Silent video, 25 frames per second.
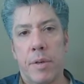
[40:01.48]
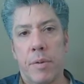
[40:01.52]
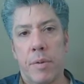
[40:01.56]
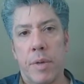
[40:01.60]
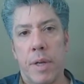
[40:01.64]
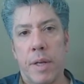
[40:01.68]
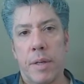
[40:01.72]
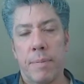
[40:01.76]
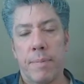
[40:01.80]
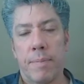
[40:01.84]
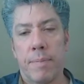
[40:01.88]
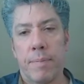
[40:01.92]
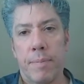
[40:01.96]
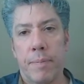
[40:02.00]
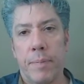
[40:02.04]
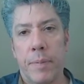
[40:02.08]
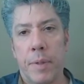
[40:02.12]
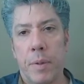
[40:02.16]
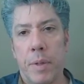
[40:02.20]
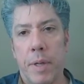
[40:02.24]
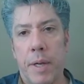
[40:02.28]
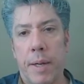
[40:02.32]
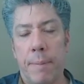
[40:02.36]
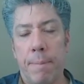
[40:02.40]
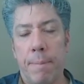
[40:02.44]
to run.
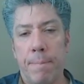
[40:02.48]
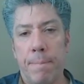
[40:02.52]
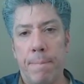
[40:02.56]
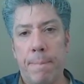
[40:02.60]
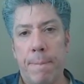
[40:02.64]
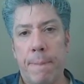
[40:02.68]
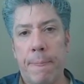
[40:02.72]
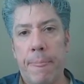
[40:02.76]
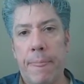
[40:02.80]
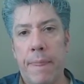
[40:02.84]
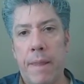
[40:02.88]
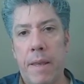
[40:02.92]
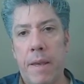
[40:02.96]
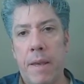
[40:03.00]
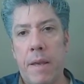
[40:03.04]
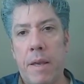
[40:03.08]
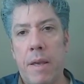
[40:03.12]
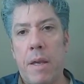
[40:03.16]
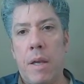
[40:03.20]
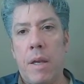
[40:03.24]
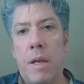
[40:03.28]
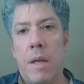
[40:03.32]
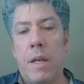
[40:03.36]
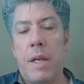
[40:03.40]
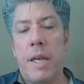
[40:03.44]
Okay.
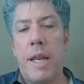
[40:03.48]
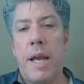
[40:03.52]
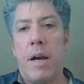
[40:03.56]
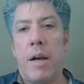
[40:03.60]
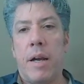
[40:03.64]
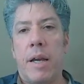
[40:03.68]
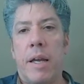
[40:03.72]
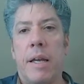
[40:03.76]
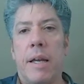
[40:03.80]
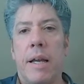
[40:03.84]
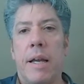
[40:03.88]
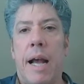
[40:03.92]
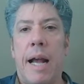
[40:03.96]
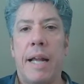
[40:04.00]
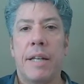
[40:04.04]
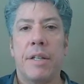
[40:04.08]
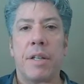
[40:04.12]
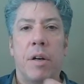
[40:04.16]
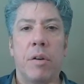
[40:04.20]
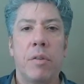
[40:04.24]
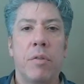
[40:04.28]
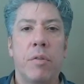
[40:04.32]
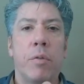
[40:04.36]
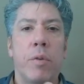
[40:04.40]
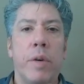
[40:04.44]
Now, I
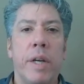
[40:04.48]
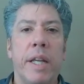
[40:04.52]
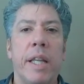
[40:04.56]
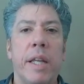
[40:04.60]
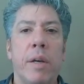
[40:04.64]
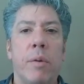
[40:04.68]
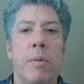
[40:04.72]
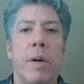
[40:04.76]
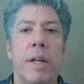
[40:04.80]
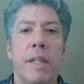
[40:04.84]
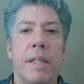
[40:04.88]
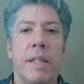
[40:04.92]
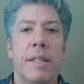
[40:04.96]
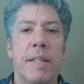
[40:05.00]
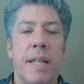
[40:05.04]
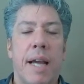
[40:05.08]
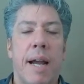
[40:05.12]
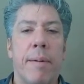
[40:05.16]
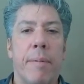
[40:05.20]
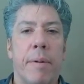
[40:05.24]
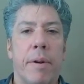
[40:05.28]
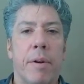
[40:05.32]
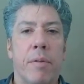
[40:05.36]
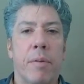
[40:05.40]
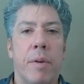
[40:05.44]
don't really want the
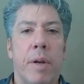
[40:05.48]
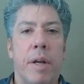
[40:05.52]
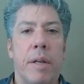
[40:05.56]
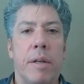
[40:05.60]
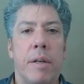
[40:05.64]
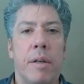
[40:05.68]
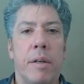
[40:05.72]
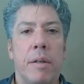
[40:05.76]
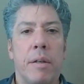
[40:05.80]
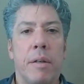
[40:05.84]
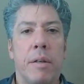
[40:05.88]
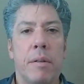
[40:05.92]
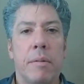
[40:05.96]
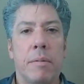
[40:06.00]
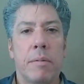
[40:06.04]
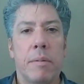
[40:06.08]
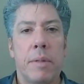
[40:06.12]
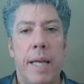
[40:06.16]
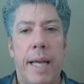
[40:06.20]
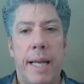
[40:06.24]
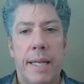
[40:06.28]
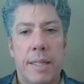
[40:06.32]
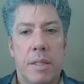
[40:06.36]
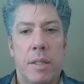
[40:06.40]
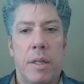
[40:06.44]
timer to run
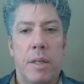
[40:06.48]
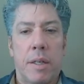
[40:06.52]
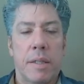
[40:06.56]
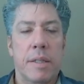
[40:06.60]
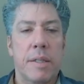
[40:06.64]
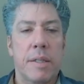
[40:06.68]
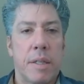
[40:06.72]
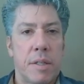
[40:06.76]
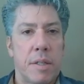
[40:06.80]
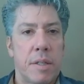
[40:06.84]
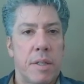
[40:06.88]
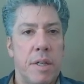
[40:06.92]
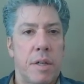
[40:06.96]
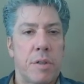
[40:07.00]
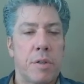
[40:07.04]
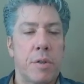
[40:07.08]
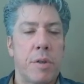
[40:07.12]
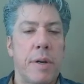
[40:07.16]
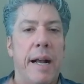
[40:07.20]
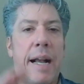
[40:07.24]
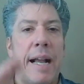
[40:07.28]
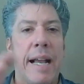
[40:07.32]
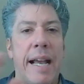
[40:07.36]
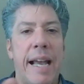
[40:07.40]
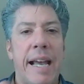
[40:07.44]
as long as this is not
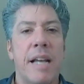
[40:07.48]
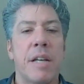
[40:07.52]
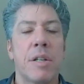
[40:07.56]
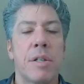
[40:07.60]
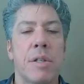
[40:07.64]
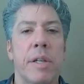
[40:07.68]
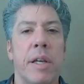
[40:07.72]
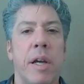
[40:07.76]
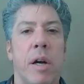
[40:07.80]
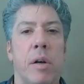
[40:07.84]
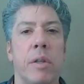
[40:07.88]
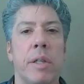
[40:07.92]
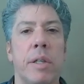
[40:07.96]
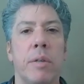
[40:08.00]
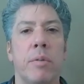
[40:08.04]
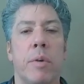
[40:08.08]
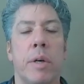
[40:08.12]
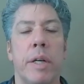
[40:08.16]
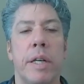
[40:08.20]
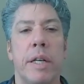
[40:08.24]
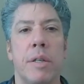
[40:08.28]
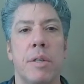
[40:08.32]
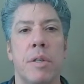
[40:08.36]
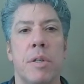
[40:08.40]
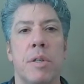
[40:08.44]
true. I actually only
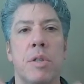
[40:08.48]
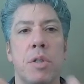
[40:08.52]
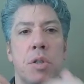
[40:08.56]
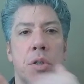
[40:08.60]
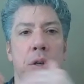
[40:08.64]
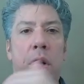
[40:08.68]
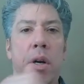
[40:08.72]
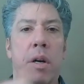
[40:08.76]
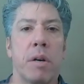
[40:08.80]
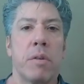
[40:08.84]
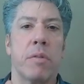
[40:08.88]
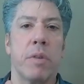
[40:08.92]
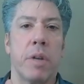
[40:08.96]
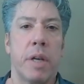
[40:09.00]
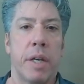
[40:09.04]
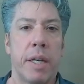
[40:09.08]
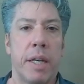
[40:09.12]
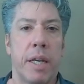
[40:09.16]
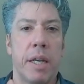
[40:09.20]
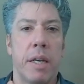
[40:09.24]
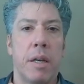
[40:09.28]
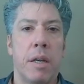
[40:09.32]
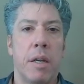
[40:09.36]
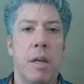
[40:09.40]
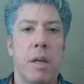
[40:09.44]
want it to start
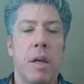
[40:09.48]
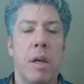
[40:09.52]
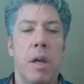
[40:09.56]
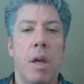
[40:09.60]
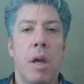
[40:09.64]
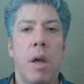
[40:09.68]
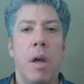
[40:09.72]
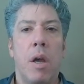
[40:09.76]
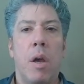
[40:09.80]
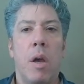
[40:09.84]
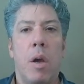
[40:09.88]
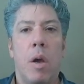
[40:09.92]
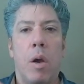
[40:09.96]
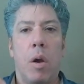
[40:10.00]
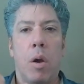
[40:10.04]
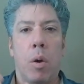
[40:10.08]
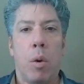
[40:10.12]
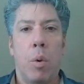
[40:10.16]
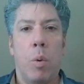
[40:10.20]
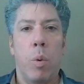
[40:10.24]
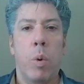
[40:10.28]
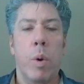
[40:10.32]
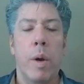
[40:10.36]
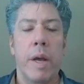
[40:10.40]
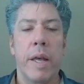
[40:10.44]
running
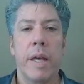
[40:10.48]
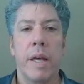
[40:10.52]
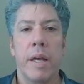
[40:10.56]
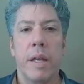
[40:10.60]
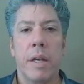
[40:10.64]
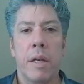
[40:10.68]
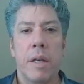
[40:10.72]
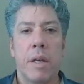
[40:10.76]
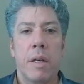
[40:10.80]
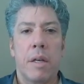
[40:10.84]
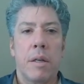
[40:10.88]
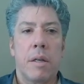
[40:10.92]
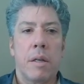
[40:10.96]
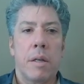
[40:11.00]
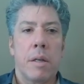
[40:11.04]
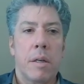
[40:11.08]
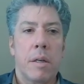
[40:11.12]
when